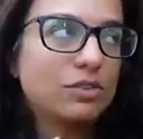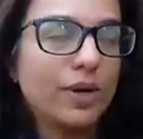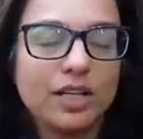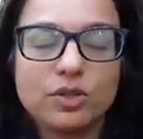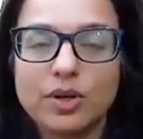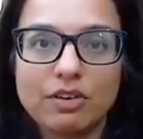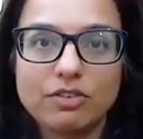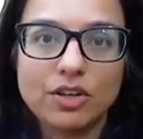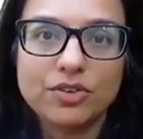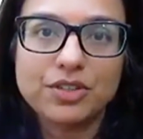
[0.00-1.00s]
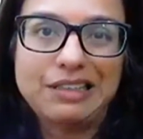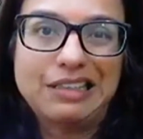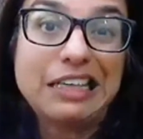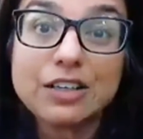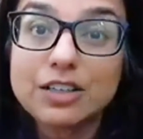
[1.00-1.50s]
$20, $25 a
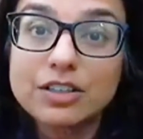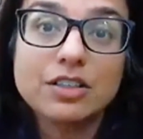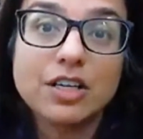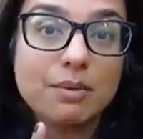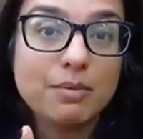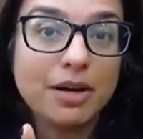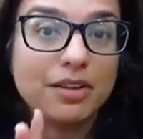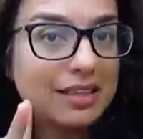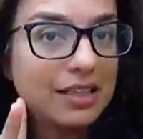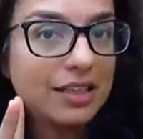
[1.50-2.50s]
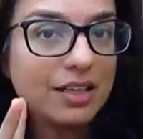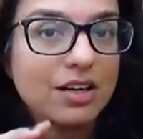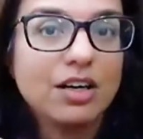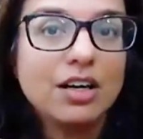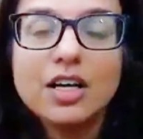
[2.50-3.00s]
year, not a month, a year,
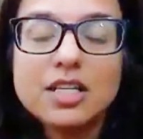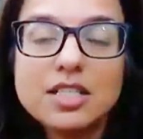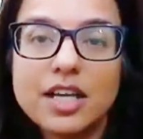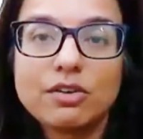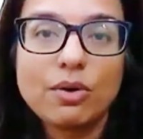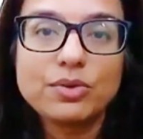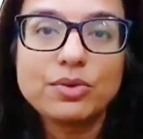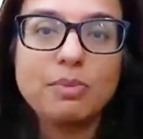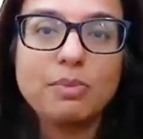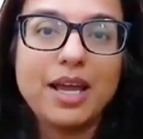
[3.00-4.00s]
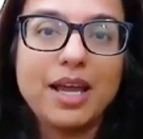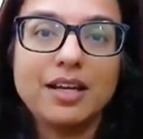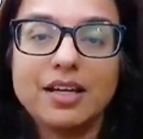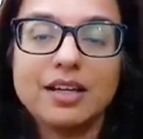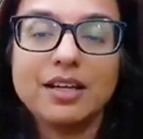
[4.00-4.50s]
to get your own domain
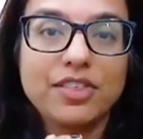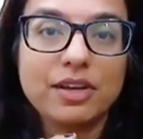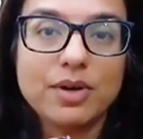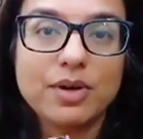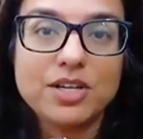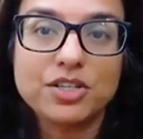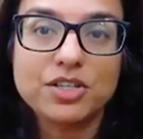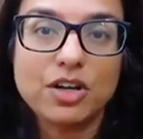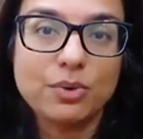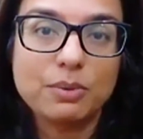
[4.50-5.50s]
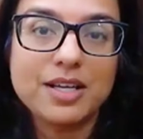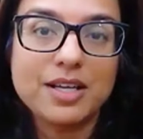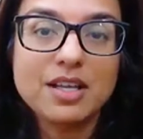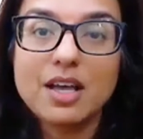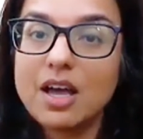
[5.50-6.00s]
and get everything registered on WordPress.
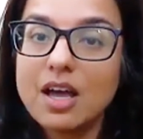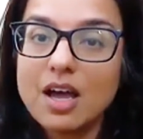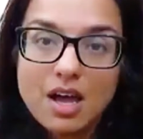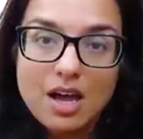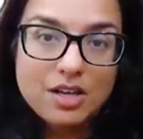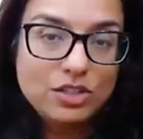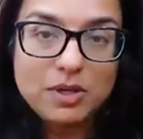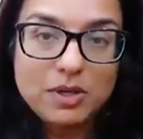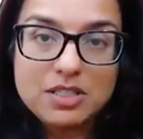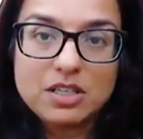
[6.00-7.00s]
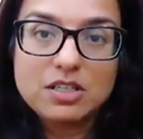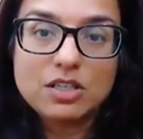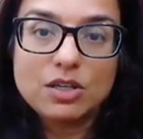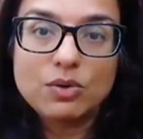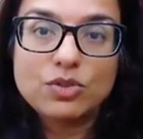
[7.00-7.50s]
Super easy to
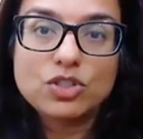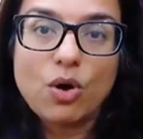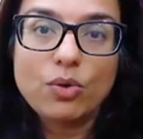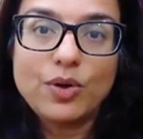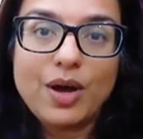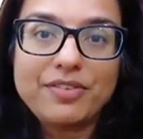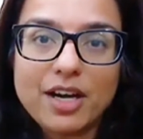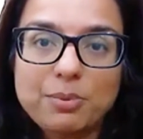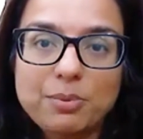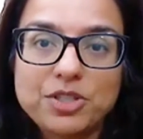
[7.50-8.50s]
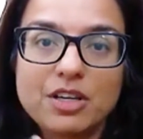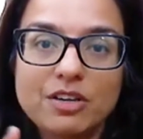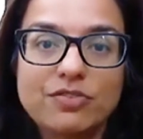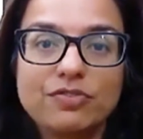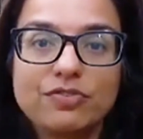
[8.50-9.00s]
do. So you have that option
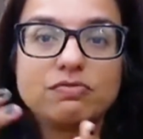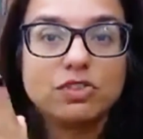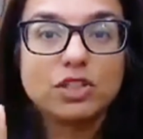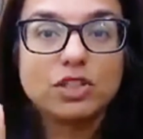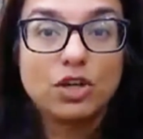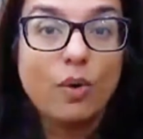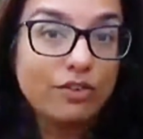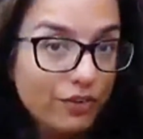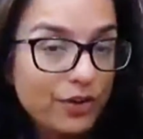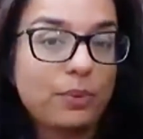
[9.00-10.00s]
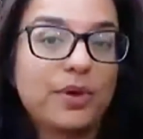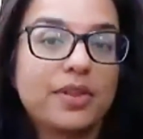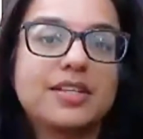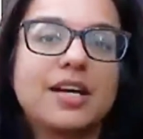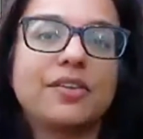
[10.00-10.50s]
of going further with
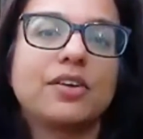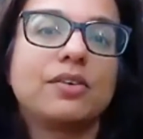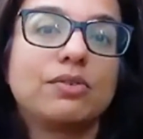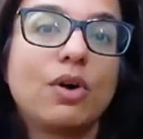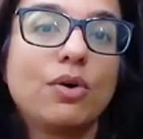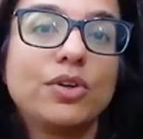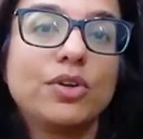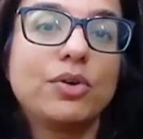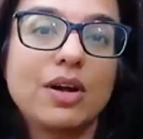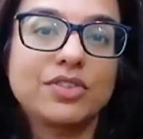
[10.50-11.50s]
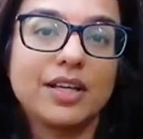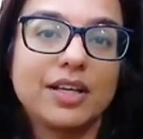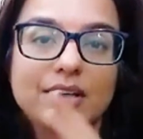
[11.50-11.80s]
it down the road. You don't have to